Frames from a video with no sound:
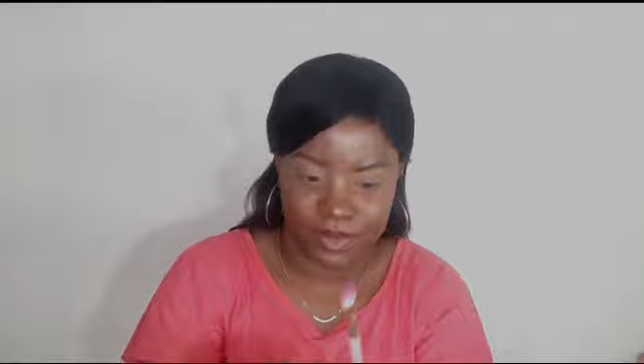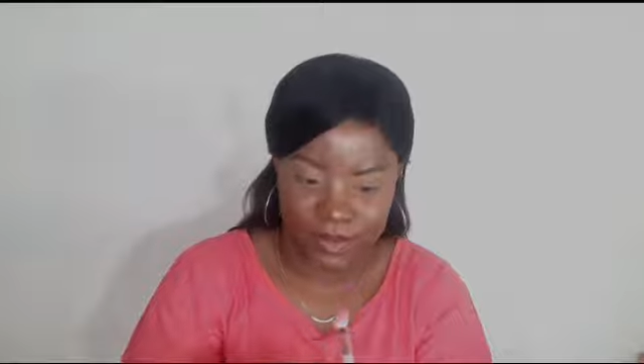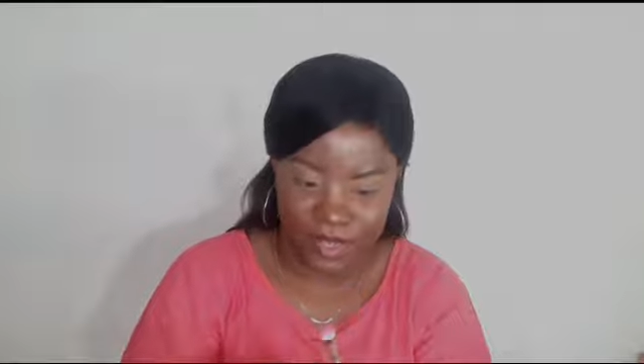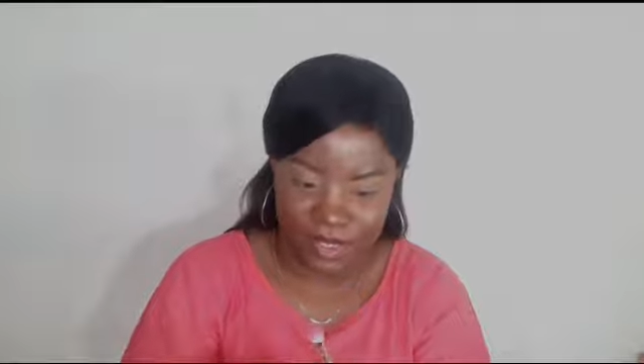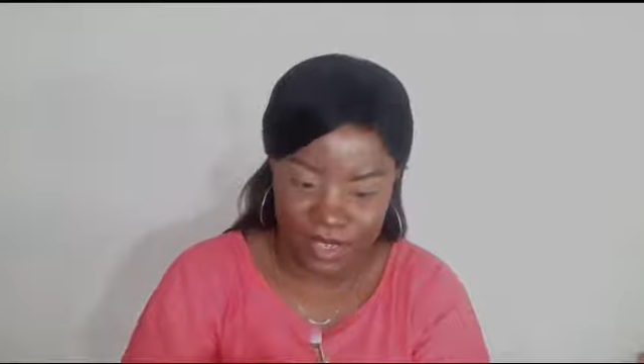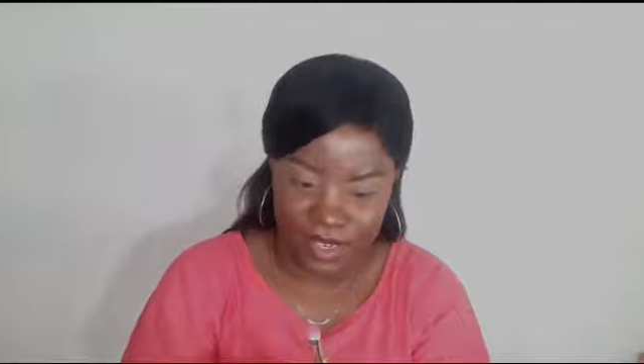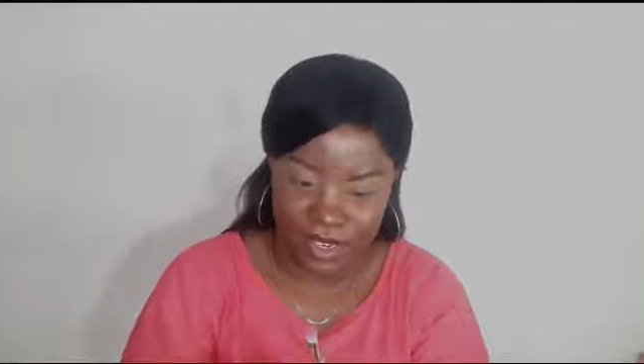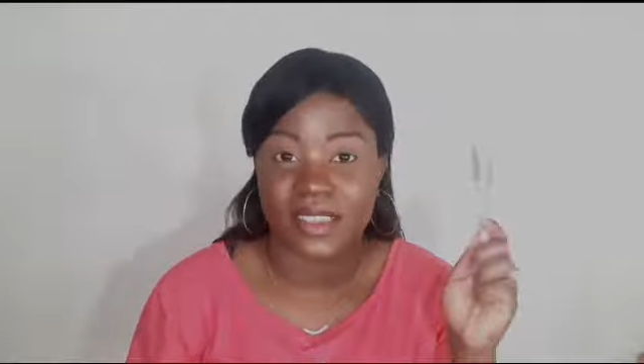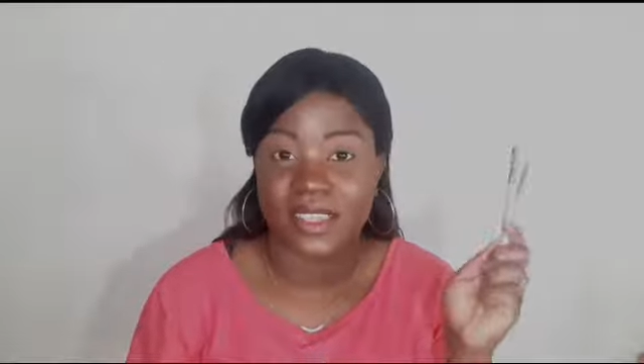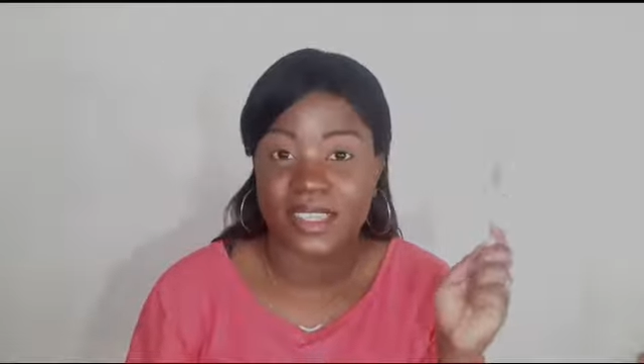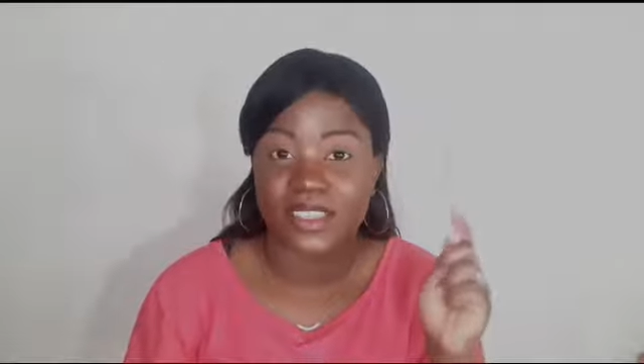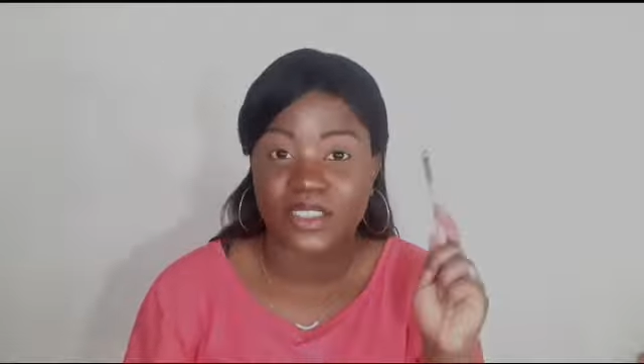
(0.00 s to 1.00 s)
this one.
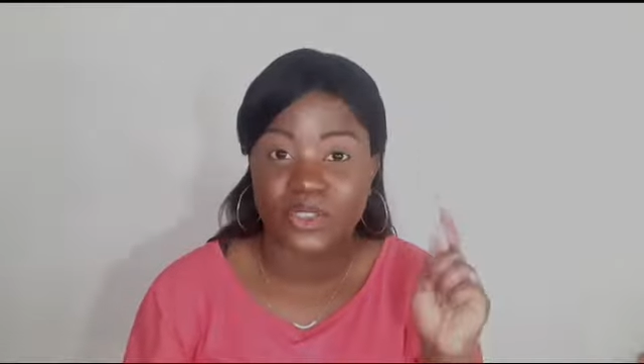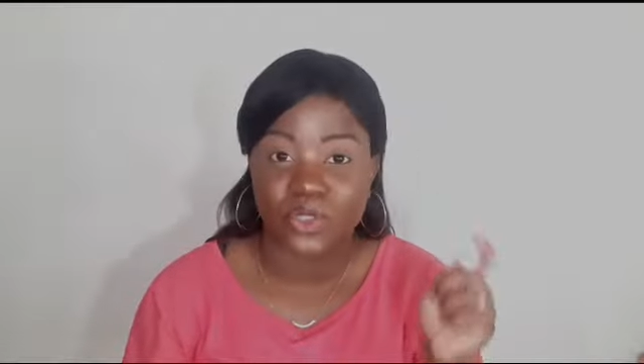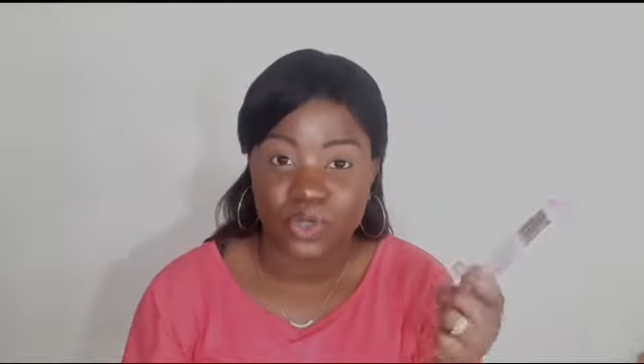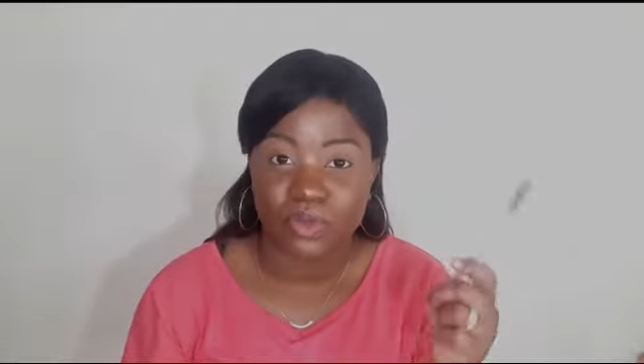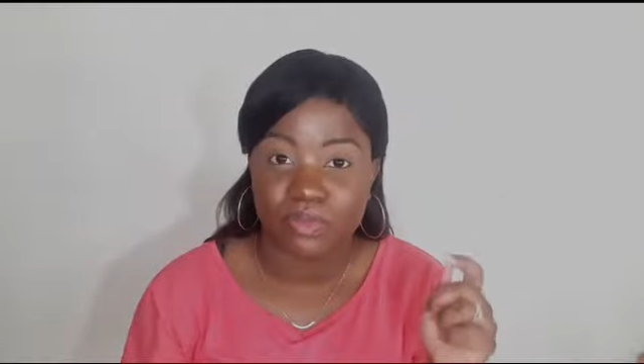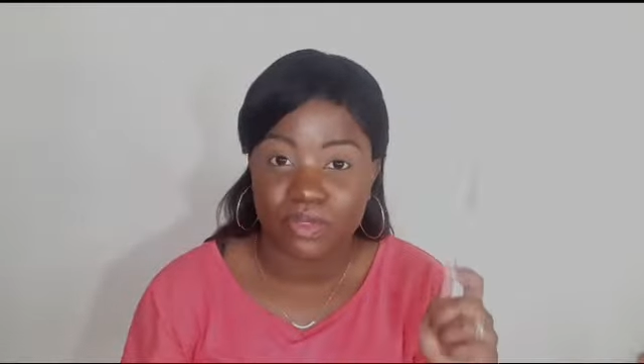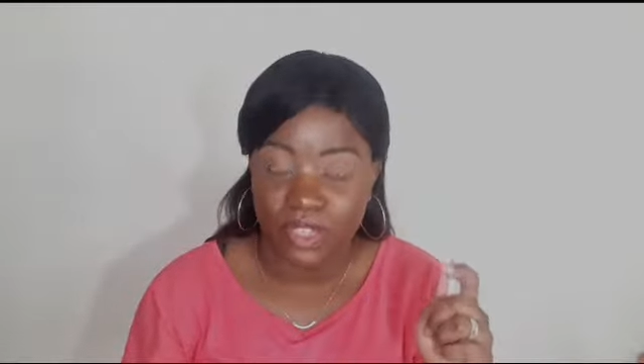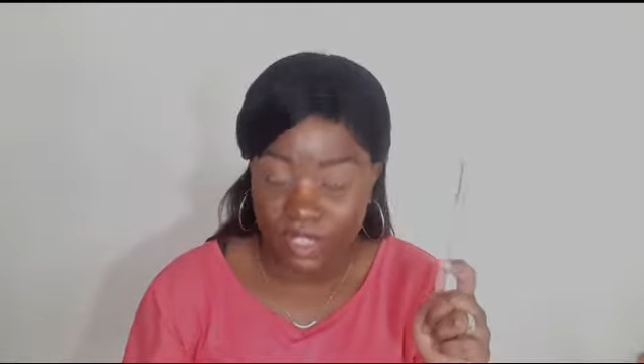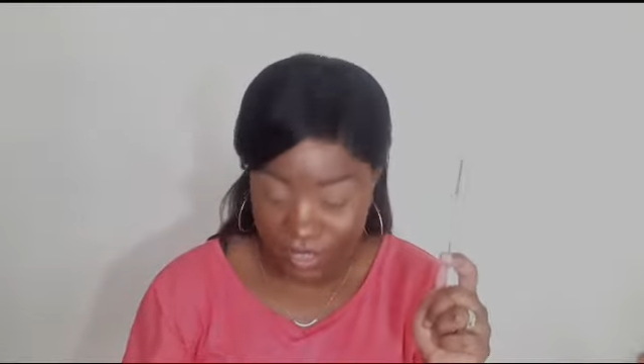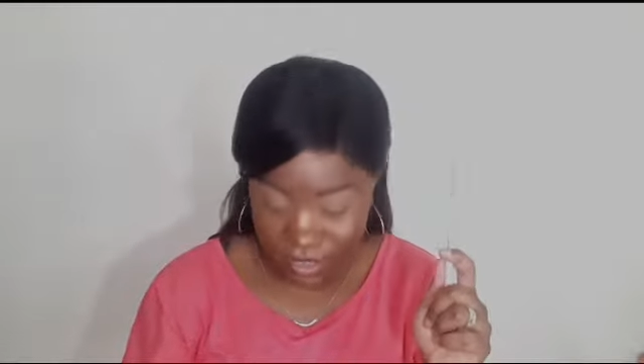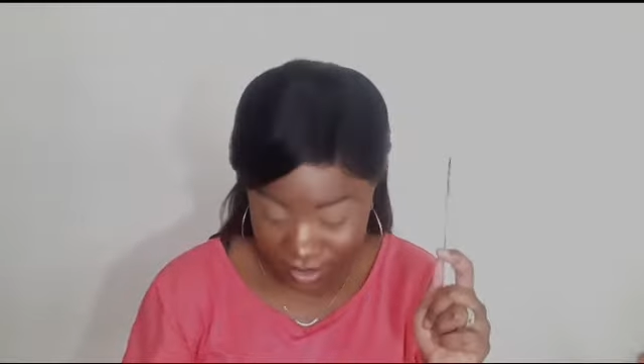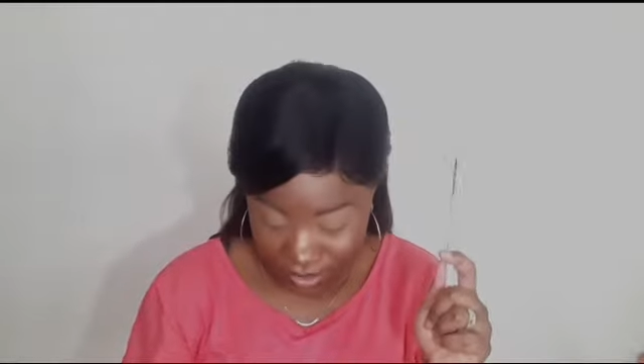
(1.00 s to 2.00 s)
These two
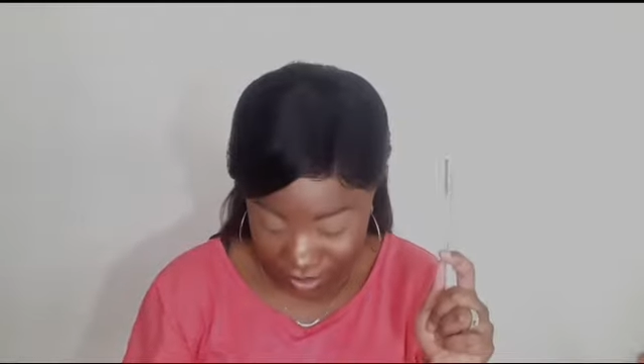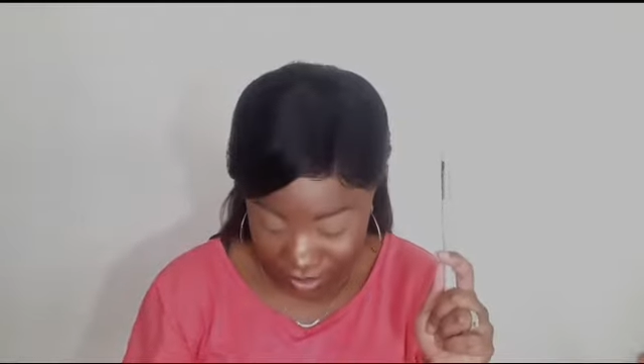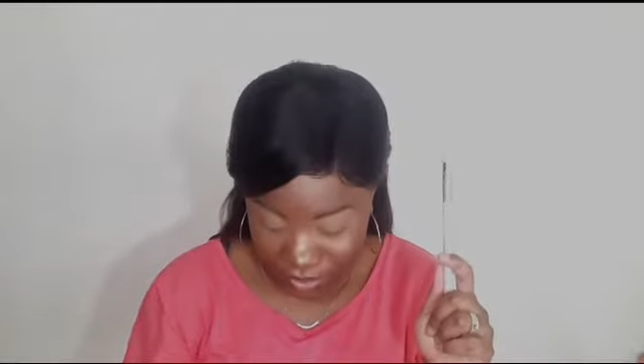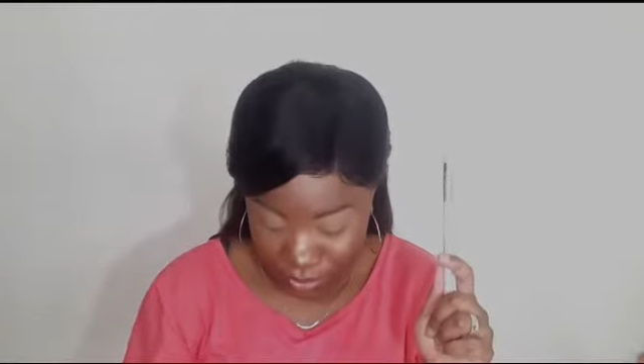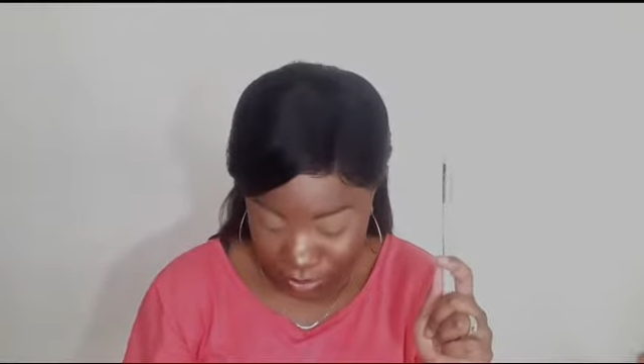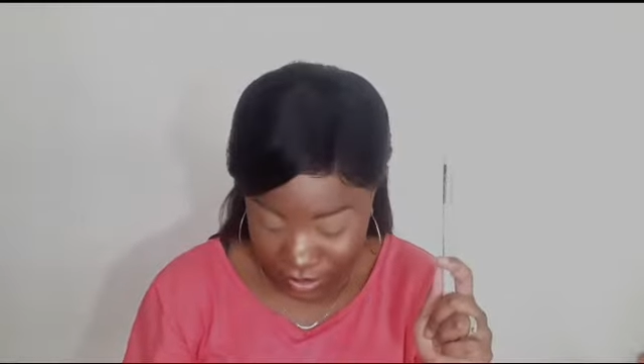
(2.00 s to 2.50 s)
brushes